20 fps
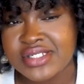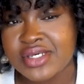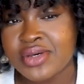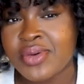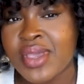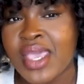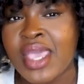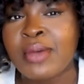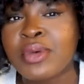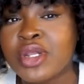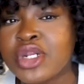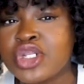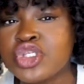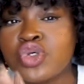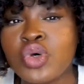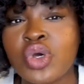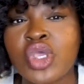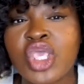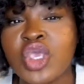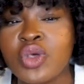Okay, I'm going to
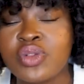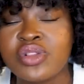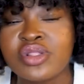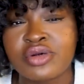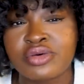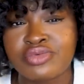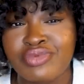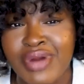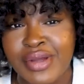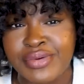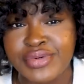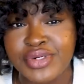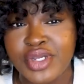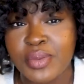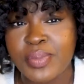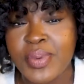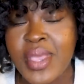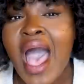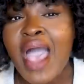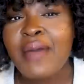do a cute little roundup.
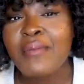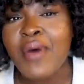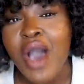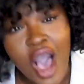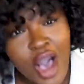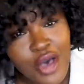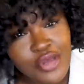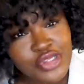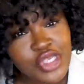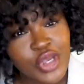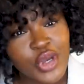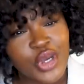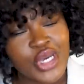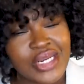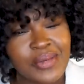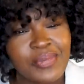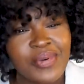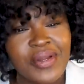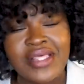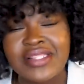I'm also
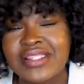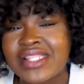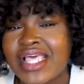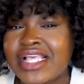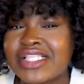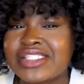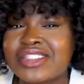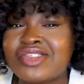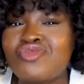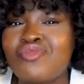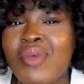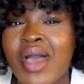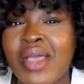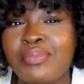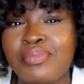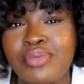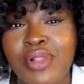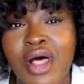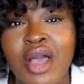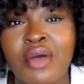going to put a link to my
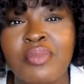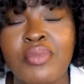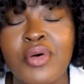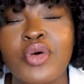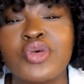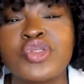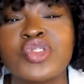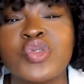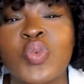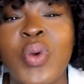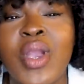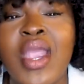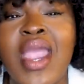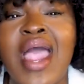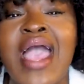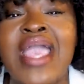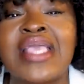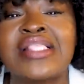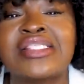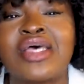blog post where
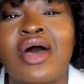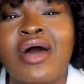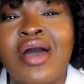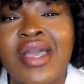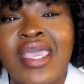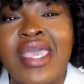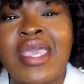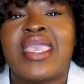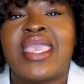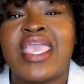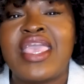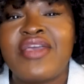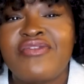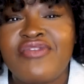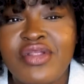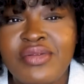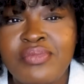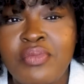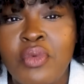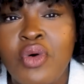I talk
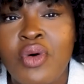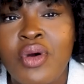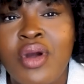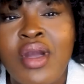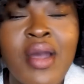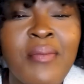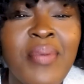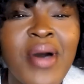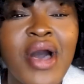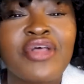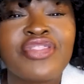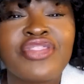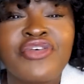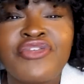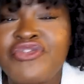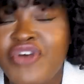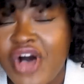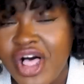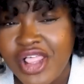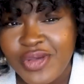even more about the
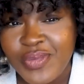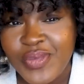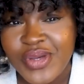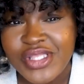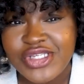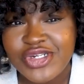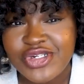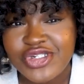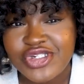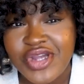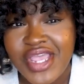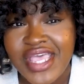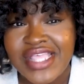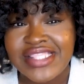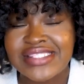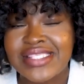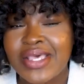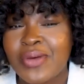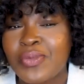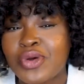fall and winter
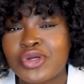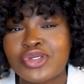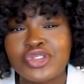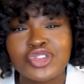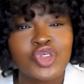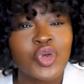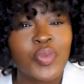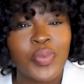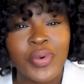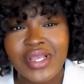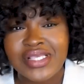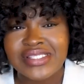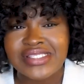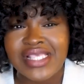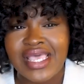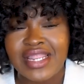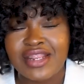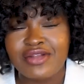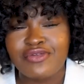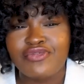trends that we're super
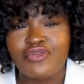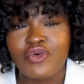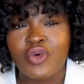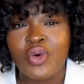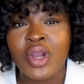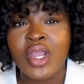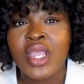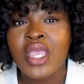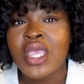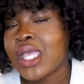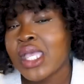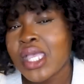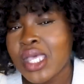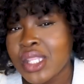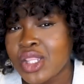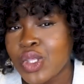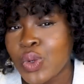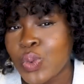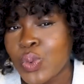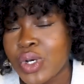excited for
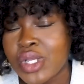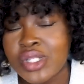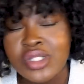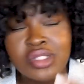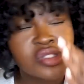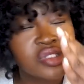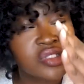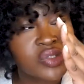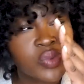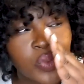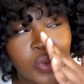and the ones